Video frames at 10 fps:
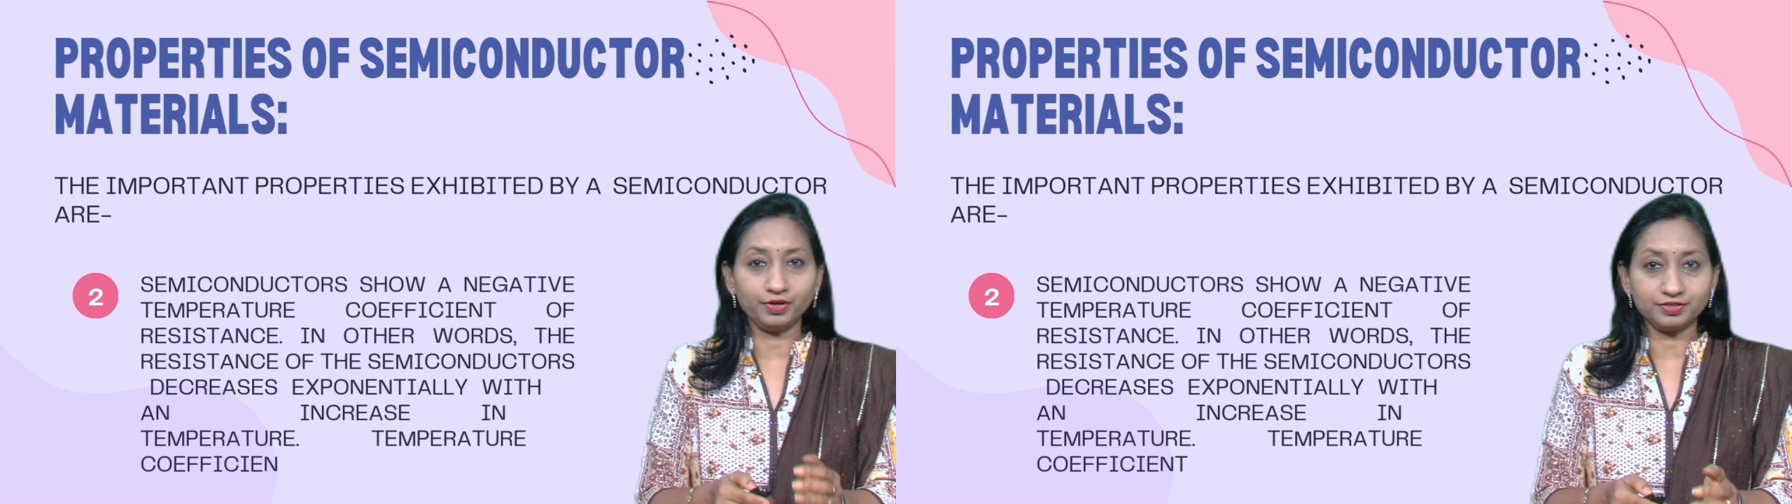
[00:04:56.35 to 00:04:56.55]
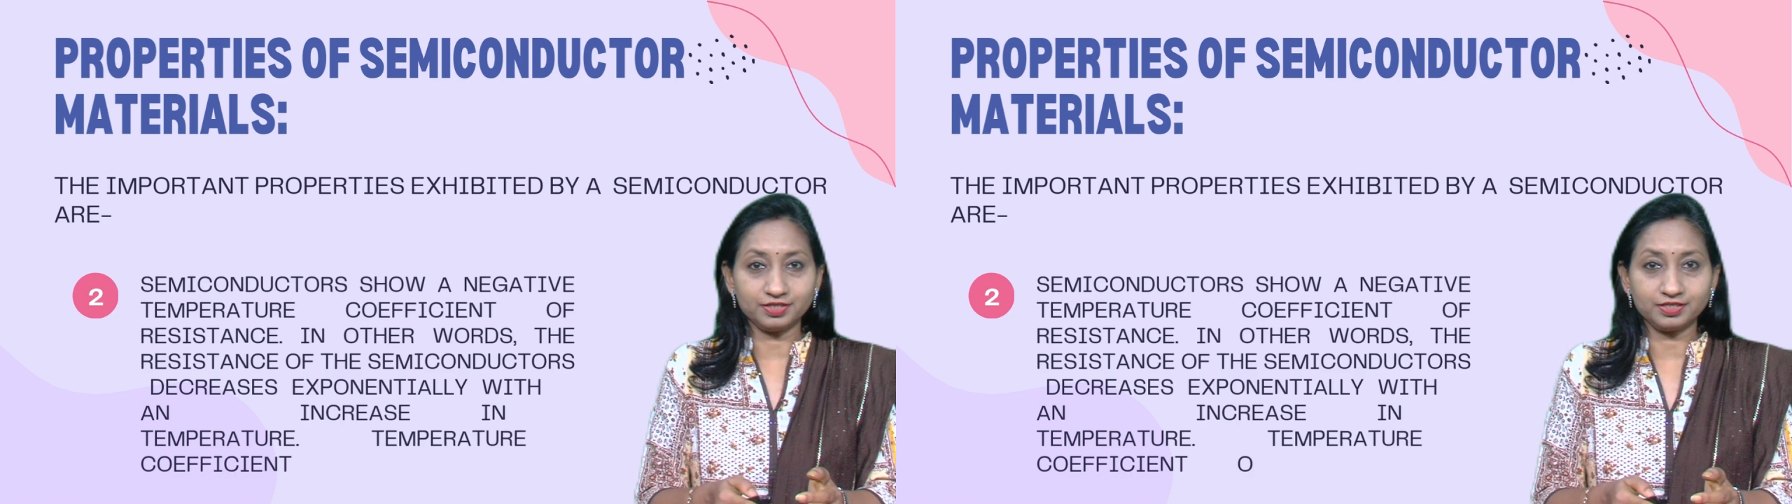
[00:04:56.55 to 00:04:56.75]

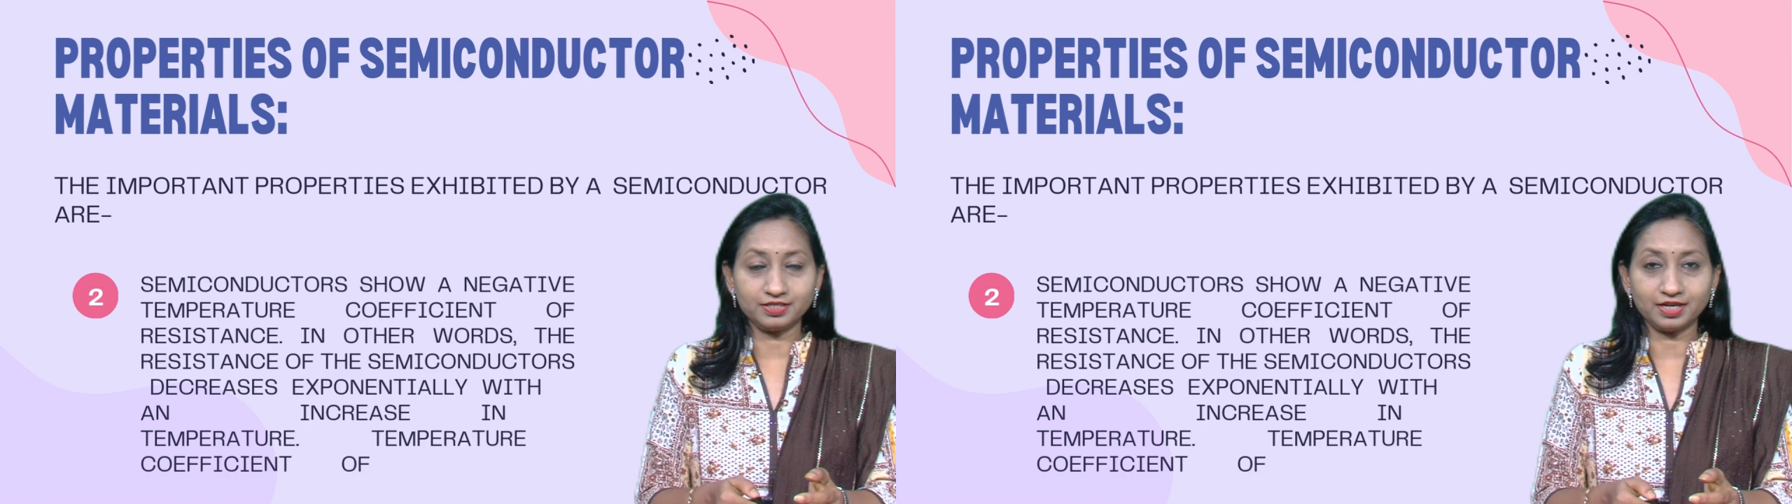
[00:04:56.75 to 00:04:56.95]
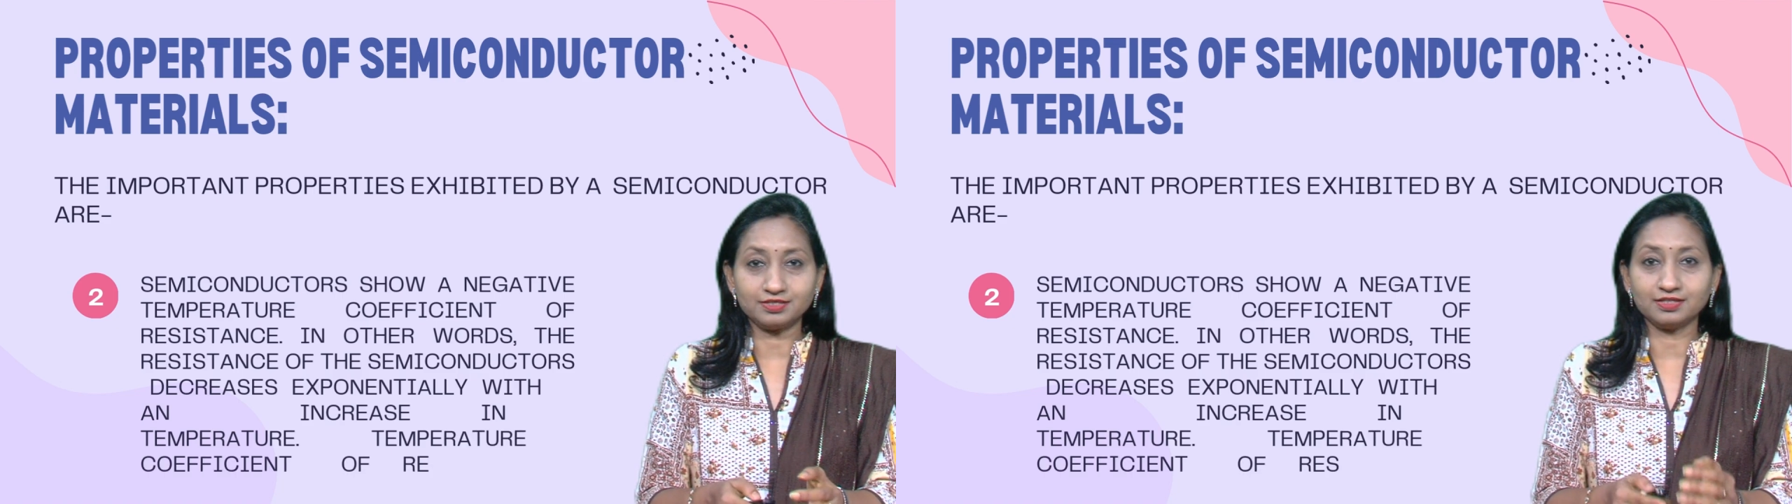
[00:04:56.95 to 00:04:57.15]

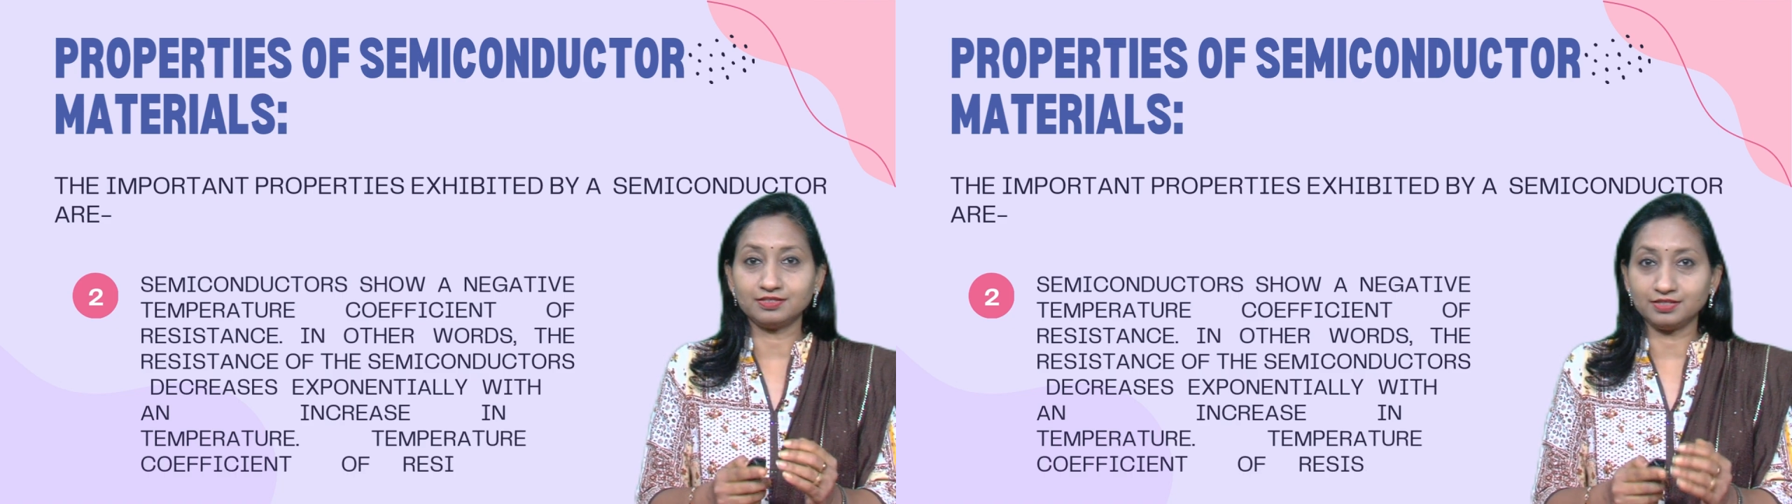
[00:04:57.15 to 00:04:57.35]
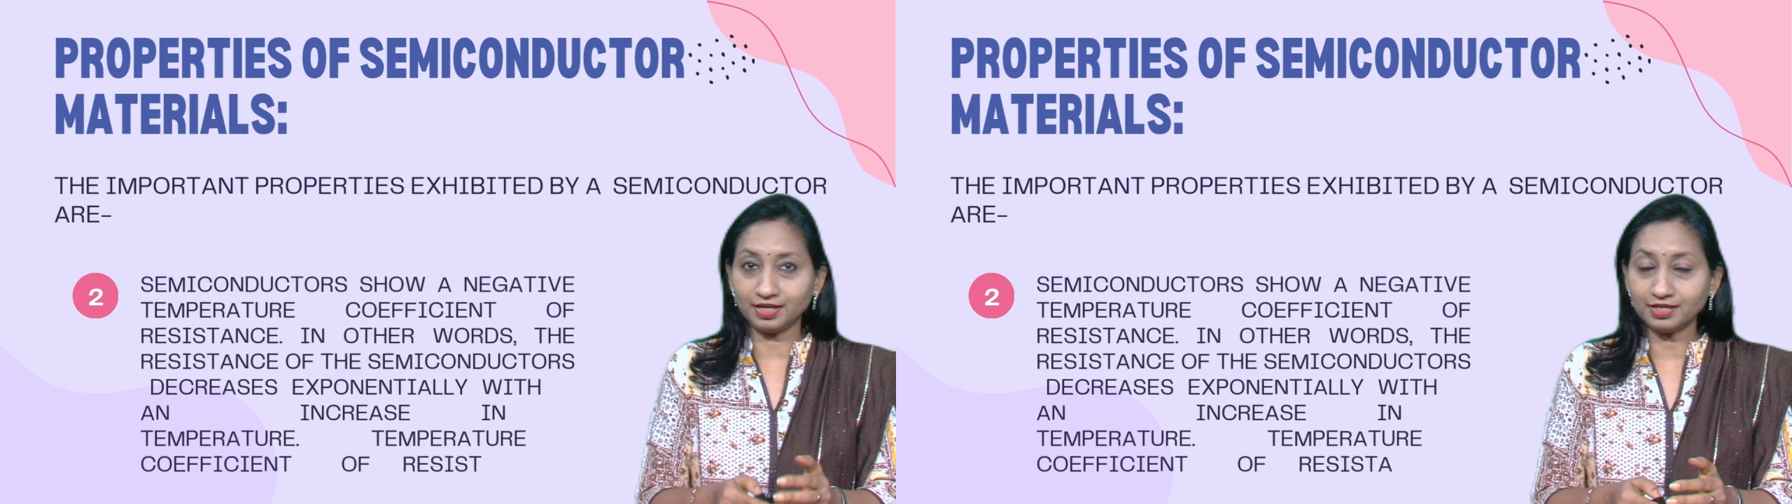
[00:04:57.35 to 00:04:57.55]
resistance
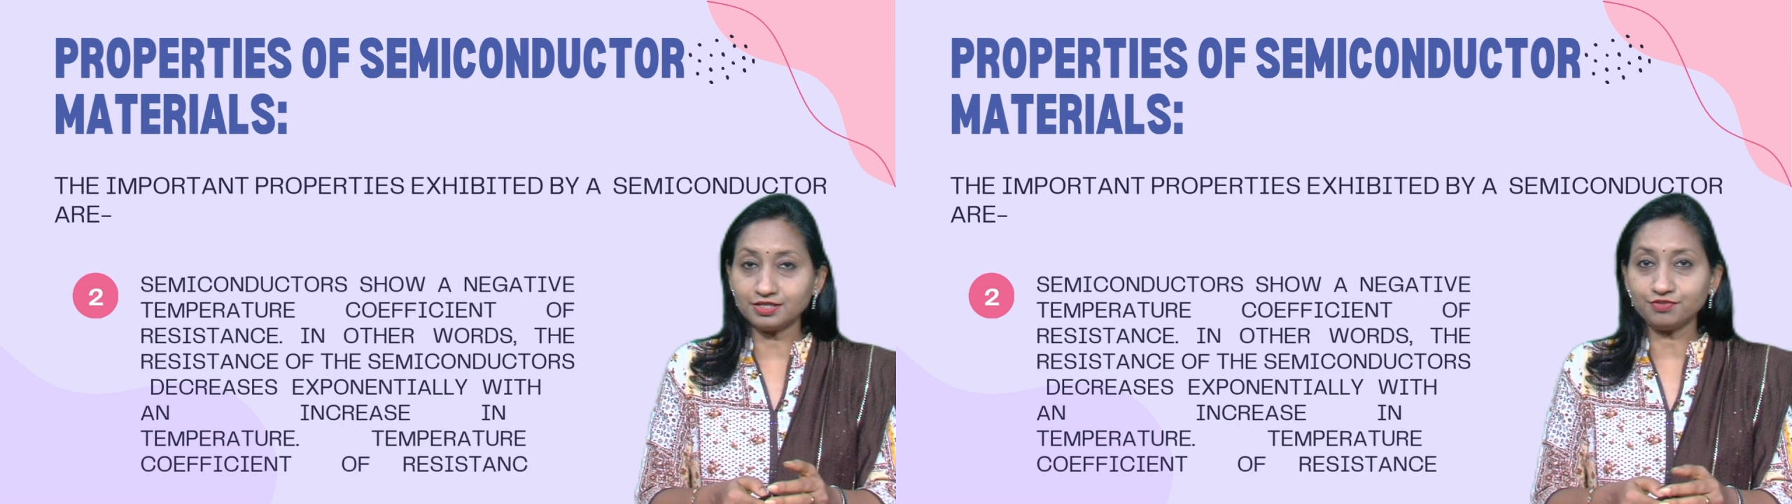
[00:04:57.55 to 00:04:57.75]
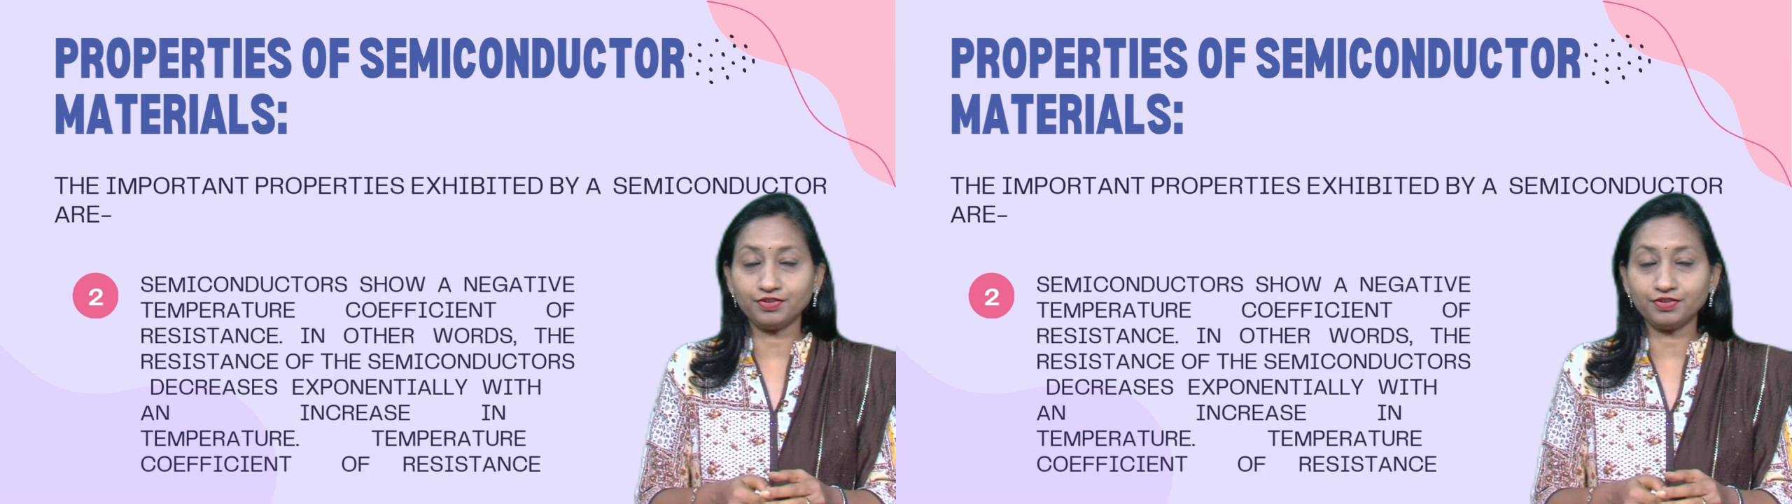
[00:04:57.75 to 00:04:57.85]
is negative